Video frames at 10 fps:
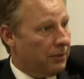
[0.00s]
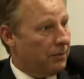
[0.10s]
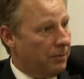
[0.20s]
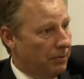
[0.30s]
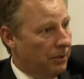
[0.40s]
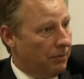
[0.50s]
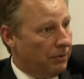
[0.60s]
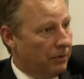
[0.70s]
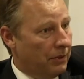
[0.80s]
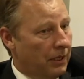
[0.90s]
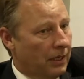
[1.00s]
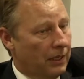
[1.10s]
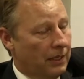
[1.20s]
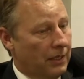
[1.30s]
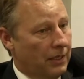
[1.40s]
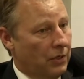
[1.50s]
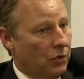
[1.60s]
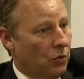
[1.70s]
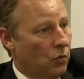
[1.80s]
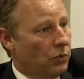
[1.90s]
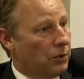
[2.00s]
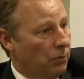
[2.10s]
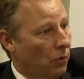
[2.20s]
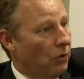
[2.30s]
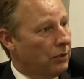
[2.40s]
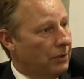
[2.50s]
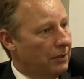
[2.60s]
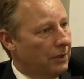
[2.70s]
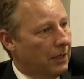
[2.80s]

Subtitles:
some of the people who support